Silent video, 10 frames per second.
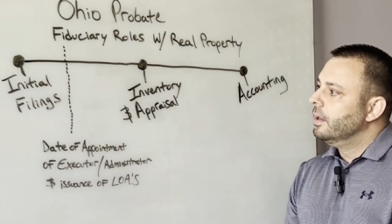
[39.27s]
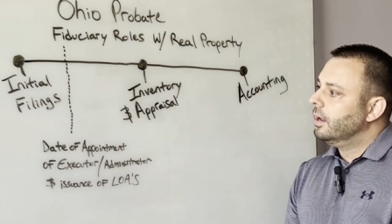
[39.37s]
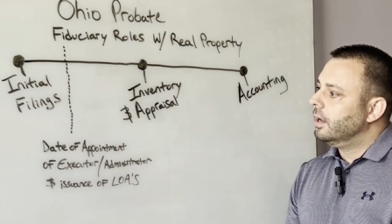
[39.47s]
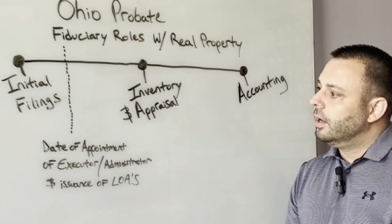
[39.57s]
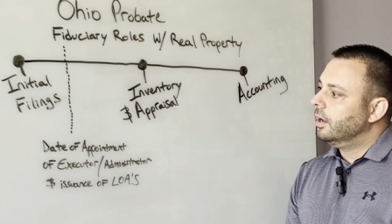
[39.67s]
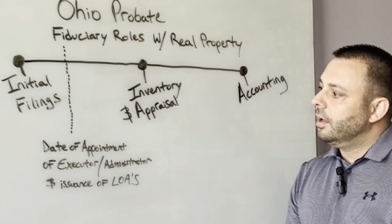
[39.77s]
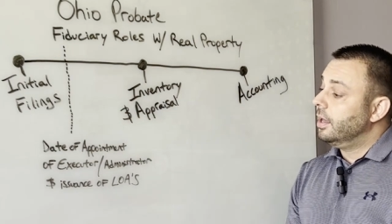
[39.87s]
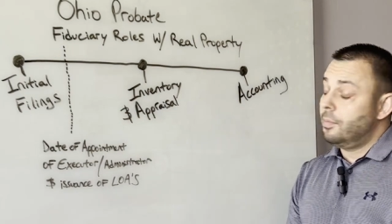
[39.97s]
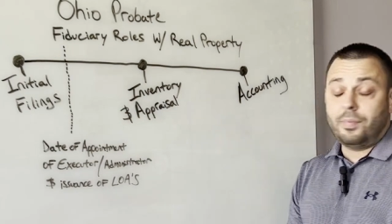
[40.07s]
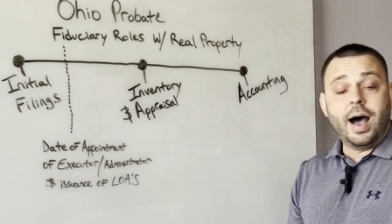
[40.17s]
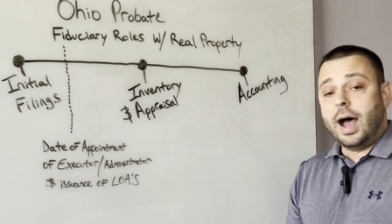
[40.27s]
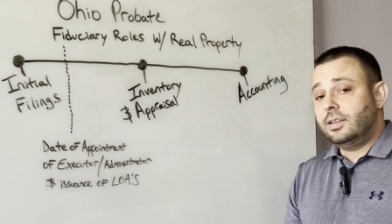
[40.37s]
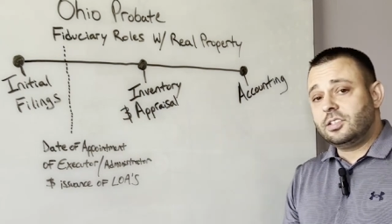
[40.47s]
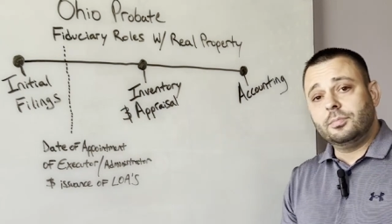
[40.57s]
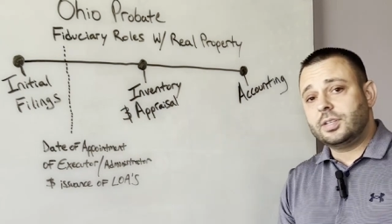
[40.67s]
uh, and a bond
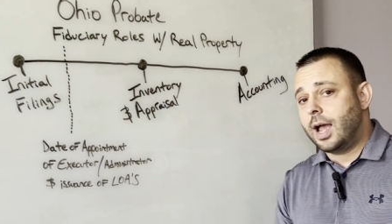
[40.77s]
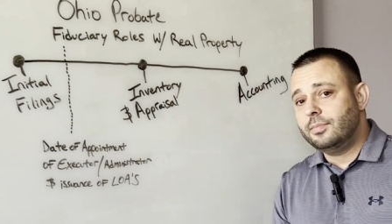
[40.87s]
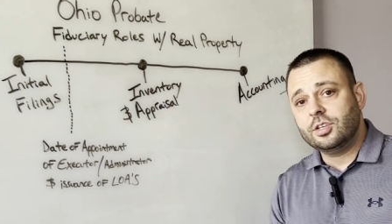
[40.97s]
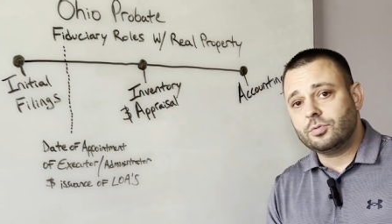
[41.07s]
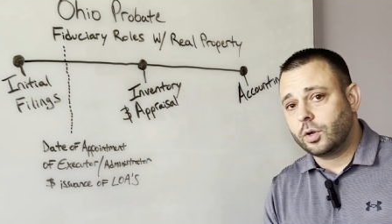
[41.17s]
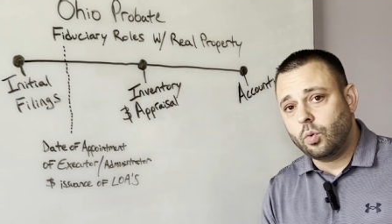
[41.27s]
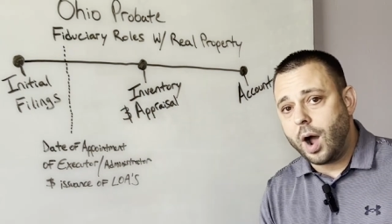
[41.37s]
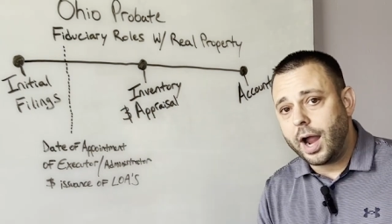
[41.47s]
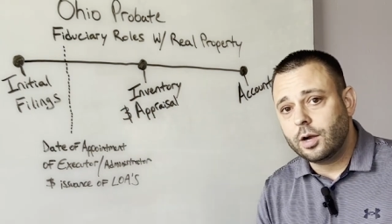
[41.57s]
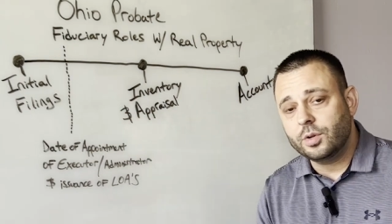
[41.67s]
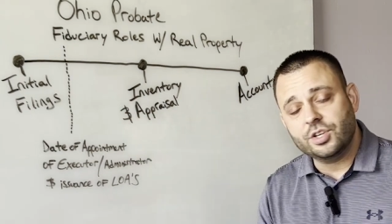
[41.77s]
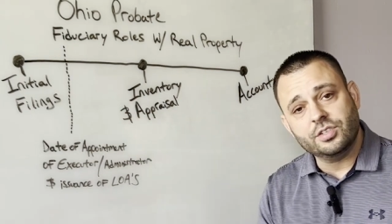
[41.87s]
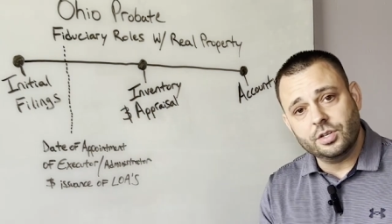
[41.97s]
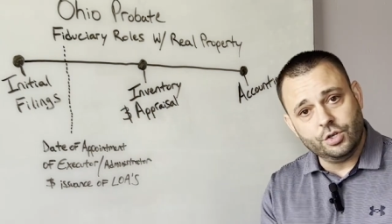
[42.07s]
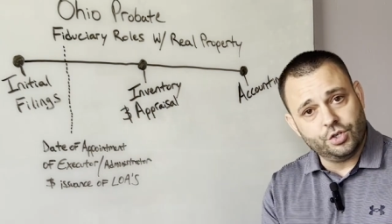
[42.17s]
sometimes is required, which is
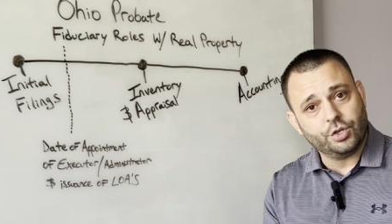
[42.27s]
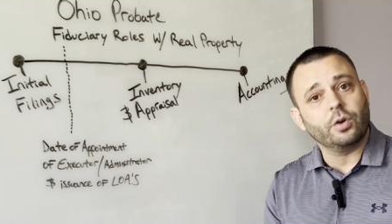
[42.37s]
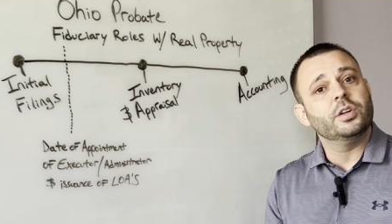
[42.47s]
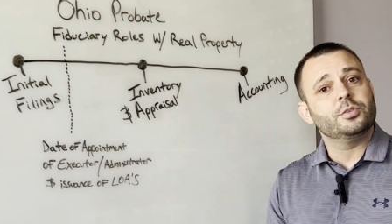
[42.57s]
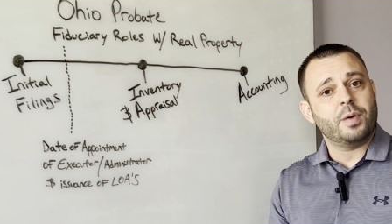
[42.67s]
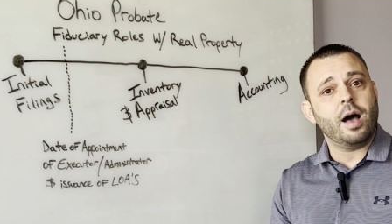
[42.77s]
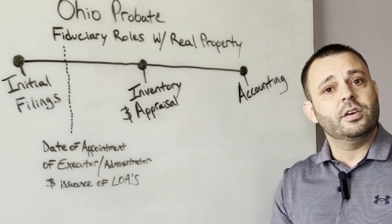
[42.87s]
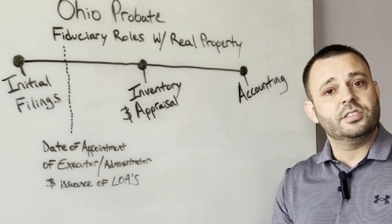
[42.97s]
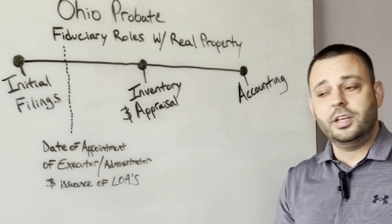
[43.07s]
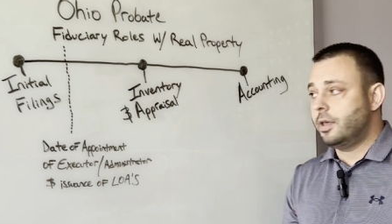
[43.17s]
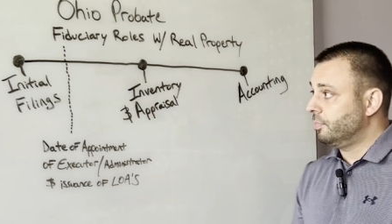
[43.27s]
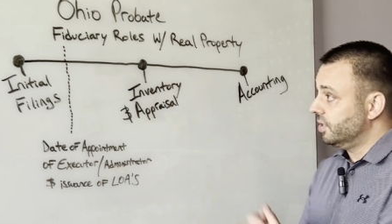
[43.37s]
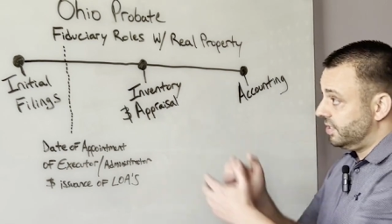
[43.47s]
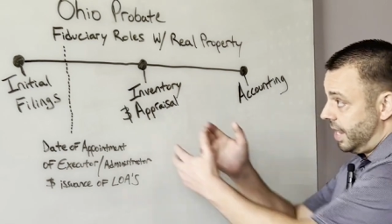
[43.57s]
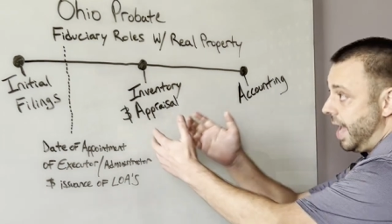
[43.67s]
an insurance policy that
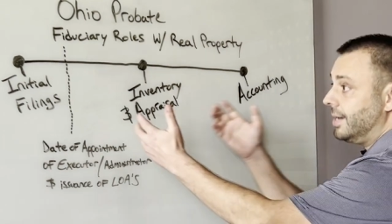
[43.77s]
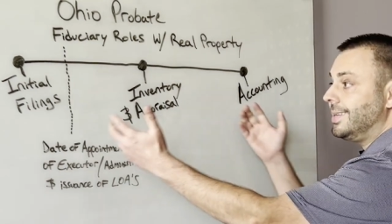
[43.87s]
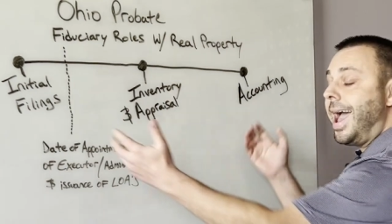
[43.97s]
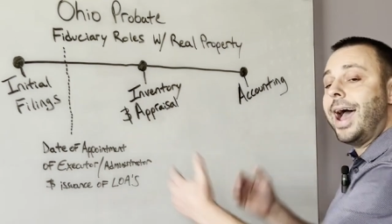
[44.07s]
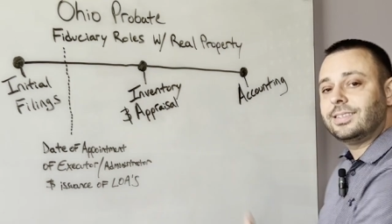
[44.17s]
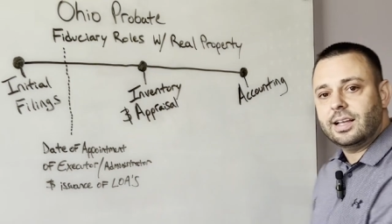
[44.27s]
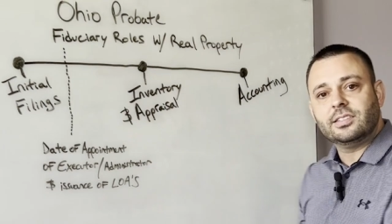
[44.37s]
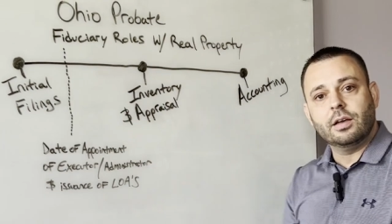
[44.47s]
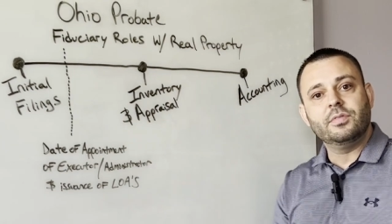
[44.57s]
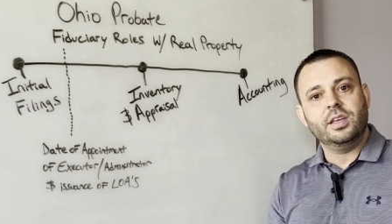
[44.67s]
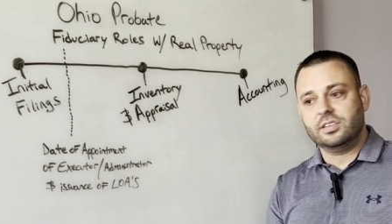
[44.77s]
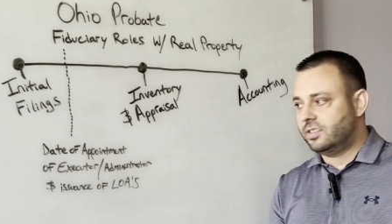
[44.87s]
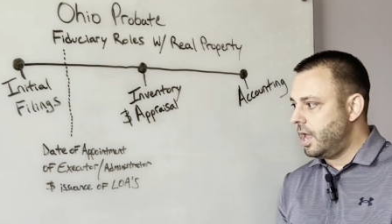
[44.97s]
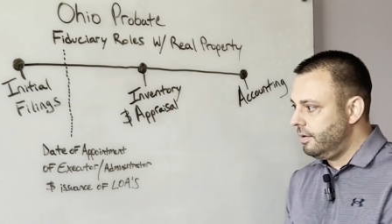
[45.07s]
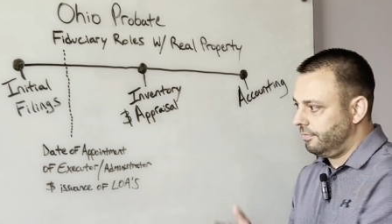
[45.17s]
protects assets of the
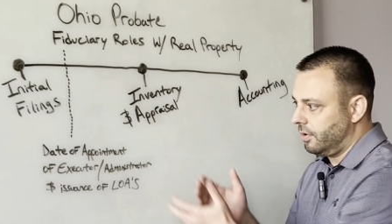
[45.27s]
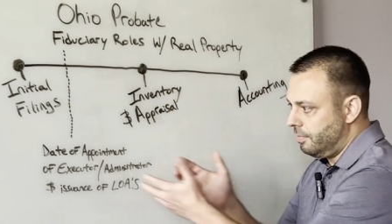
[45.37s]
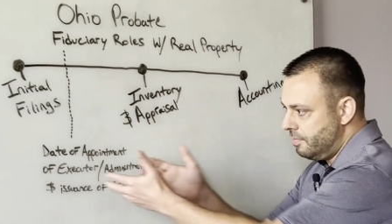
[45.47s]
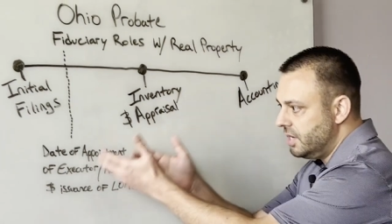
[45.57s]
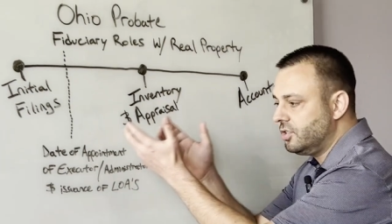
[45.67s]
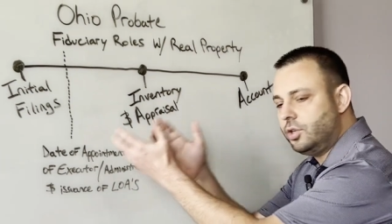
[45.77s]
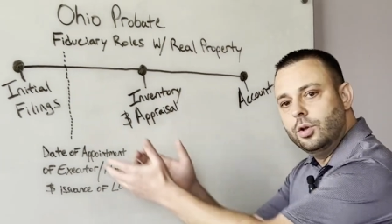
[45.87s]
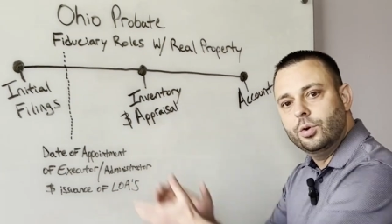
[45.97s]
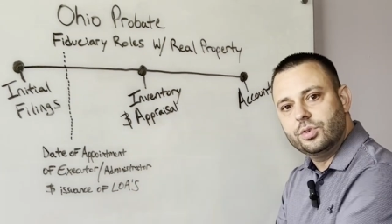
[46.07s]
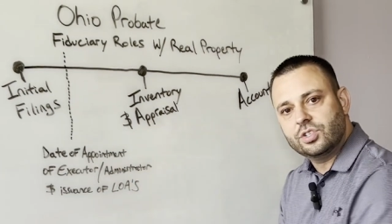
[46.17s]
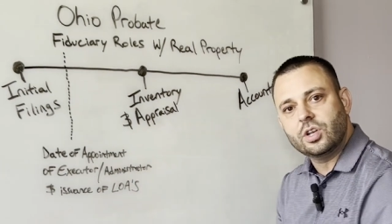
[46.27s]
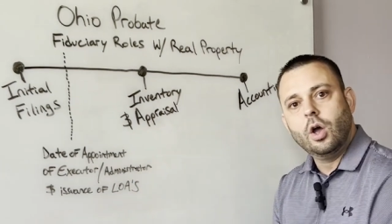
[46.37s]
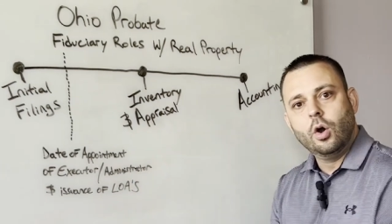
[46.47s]
estate from misuse